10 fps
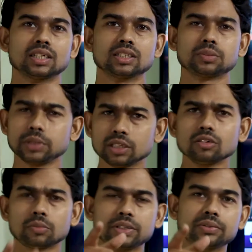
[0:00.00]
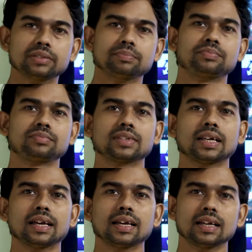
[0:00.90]
Speaking of TV,
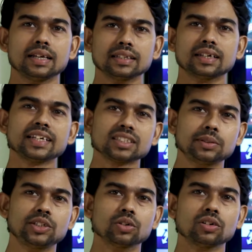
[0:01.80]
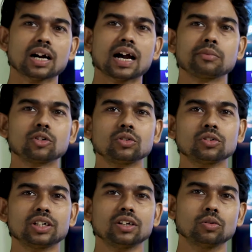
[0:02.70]
in the next video, I am going
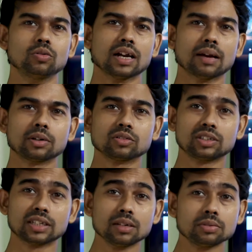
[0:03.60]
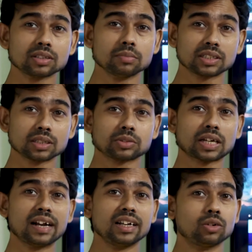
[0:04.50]
to tell you about the television mashups
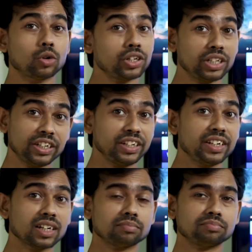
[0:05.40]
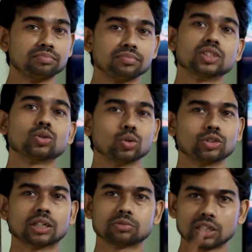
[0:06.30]
currently going in India. So
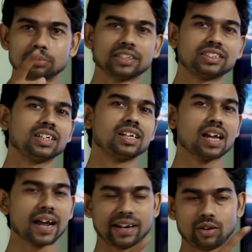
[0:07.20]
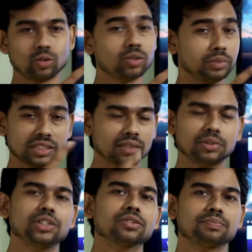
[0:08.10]
subscribe my channel and don't miss the
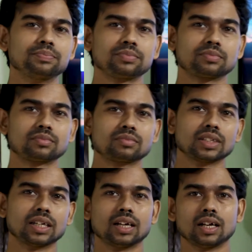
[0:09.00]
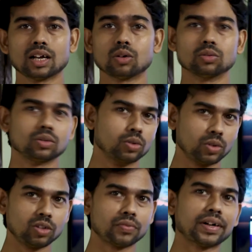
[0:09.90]
video. Now go
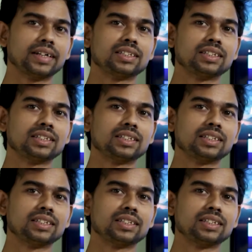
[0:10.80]
to your Fire